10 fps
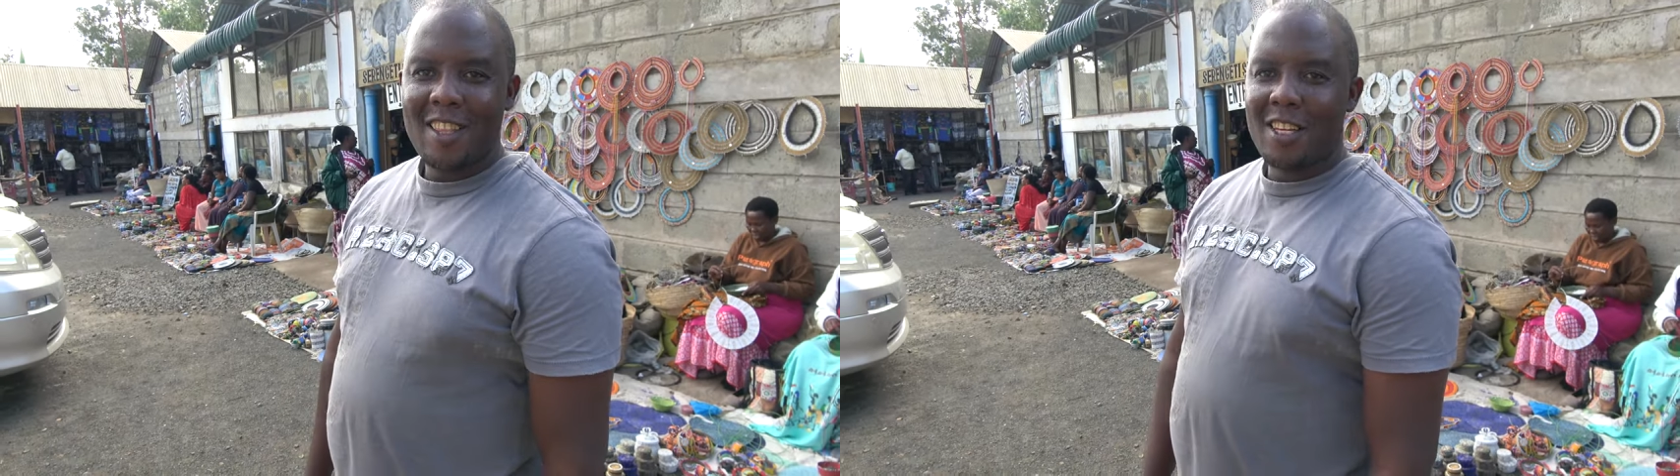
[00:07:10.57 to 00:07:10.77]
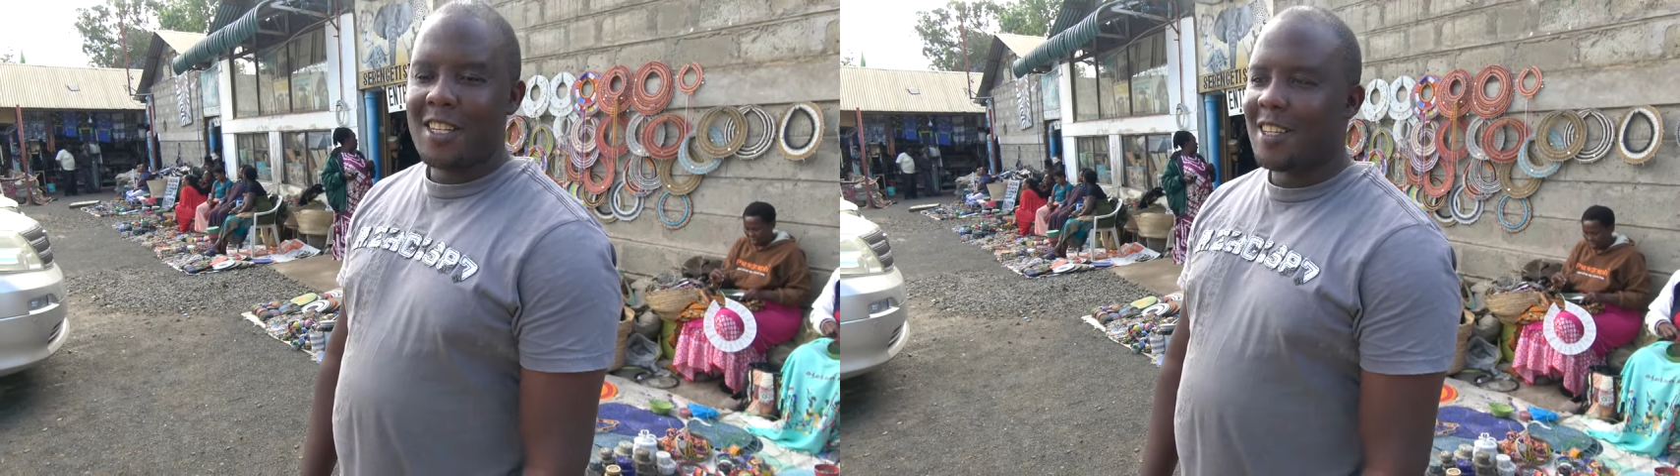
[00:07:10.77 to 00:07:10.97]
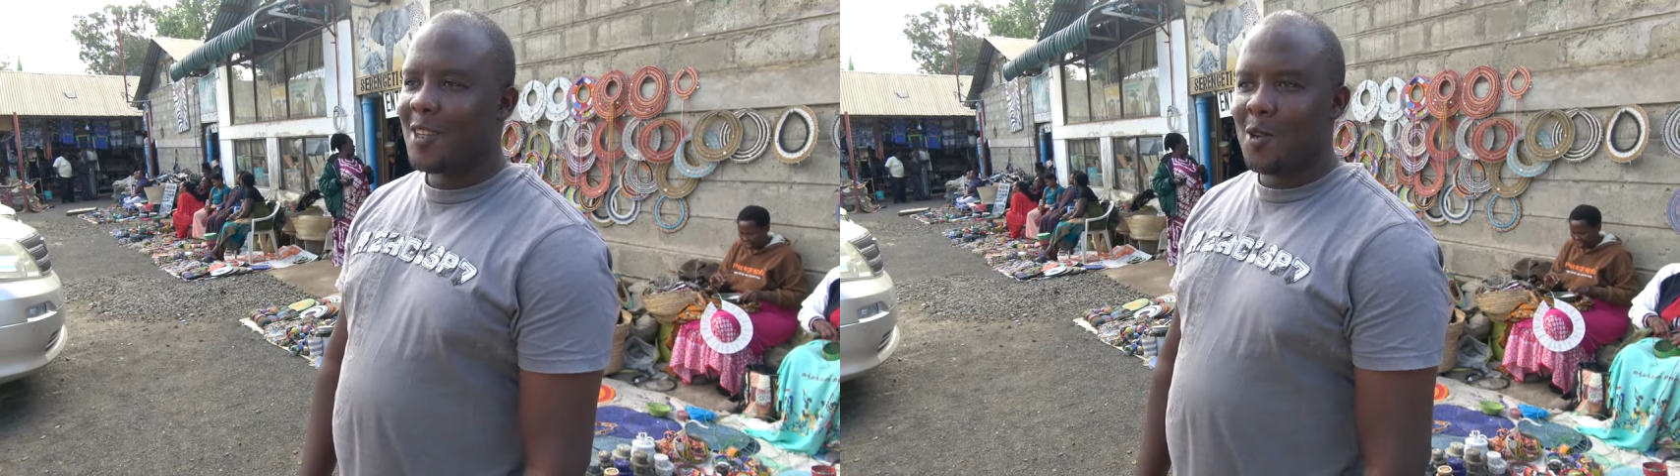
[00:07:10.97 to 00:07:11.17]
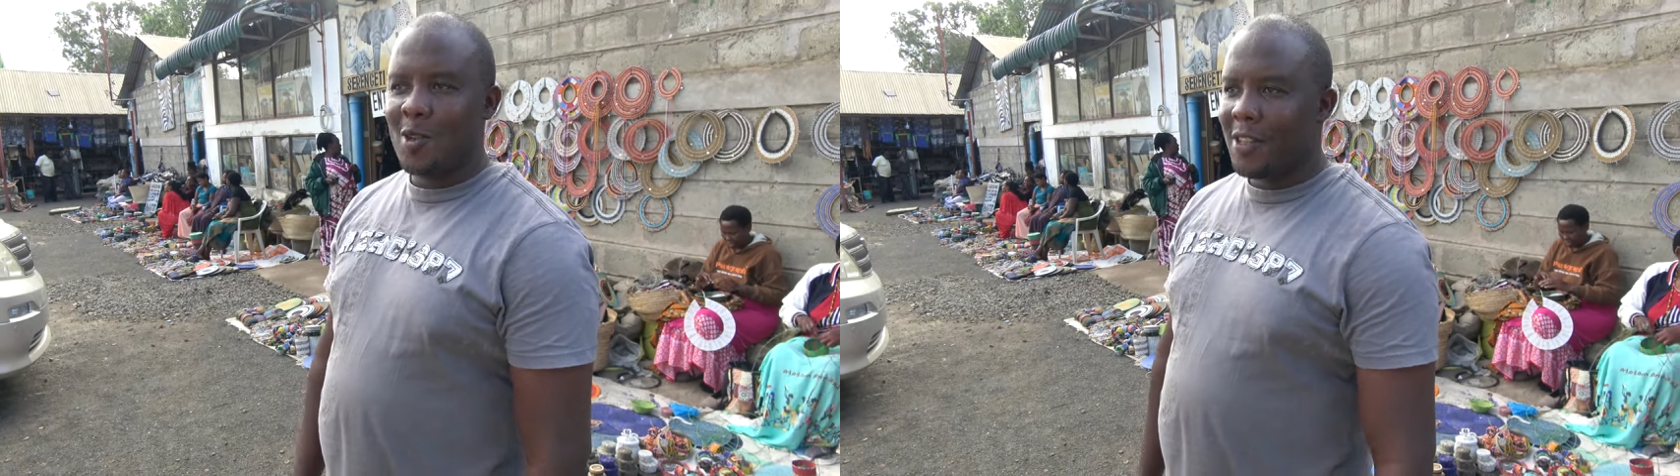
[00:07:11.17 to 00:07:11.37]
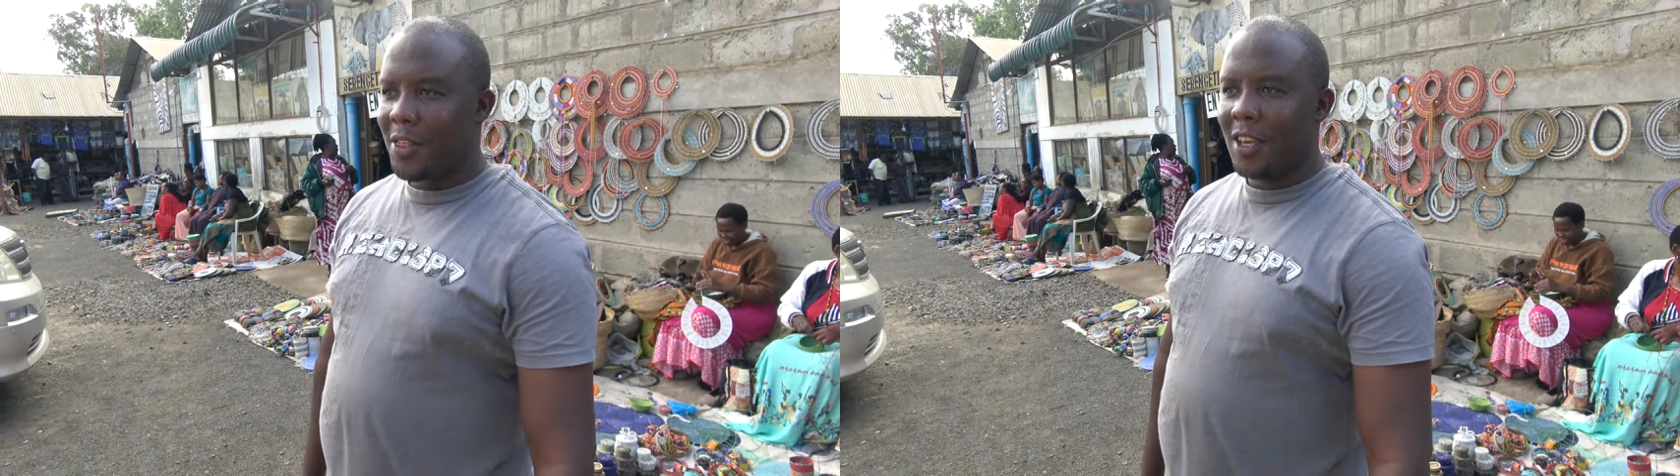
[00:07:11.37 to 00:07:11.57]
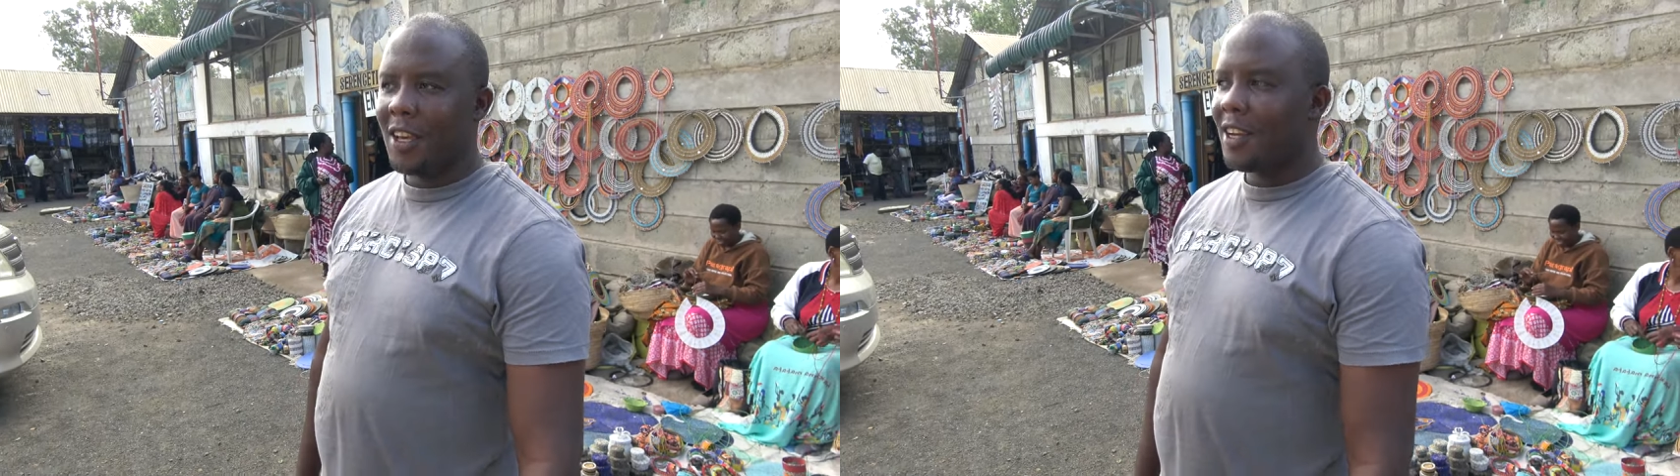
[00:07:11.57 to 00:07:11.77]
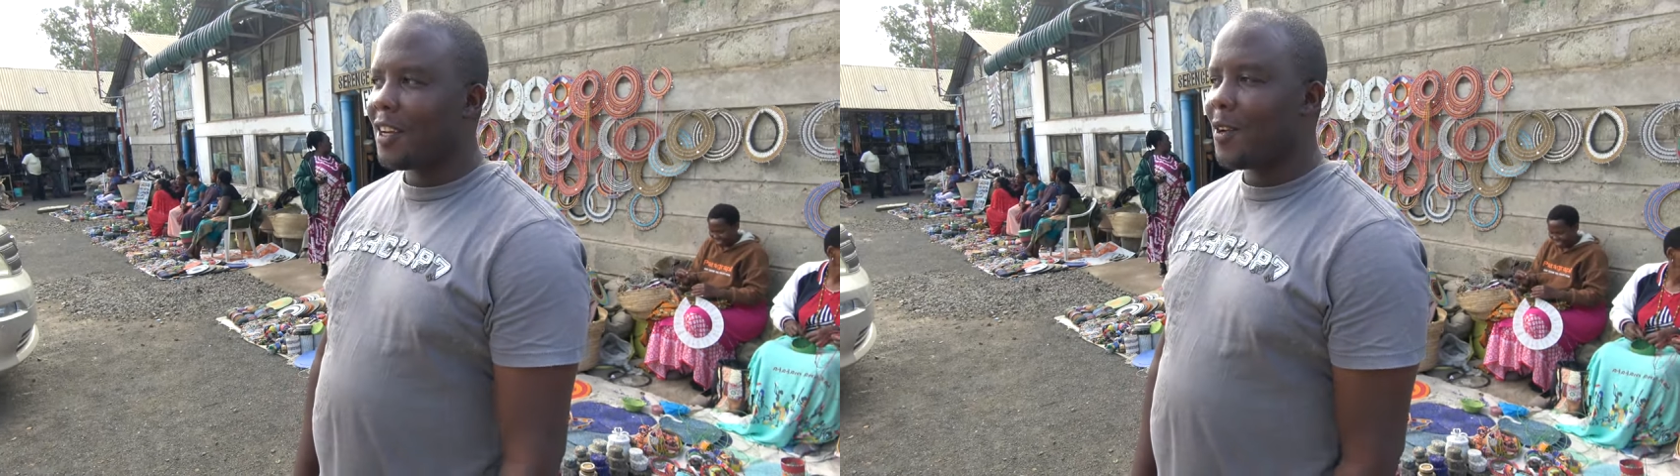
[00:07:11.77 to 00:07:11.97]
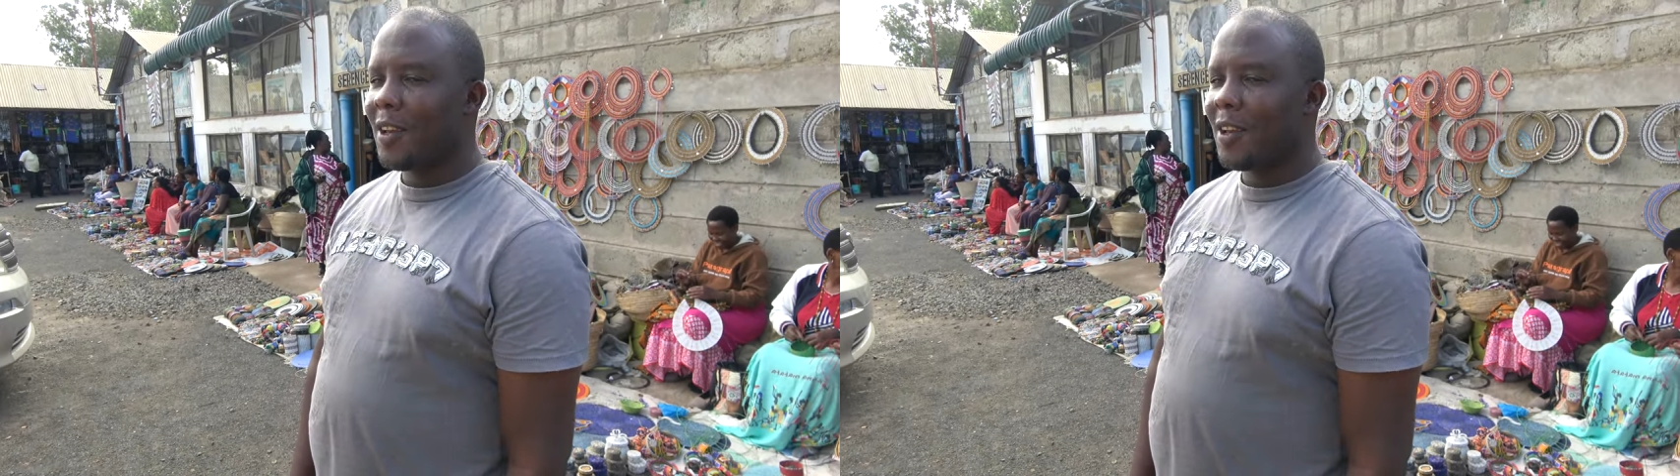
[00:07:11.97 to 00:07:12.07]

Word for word: This is good thing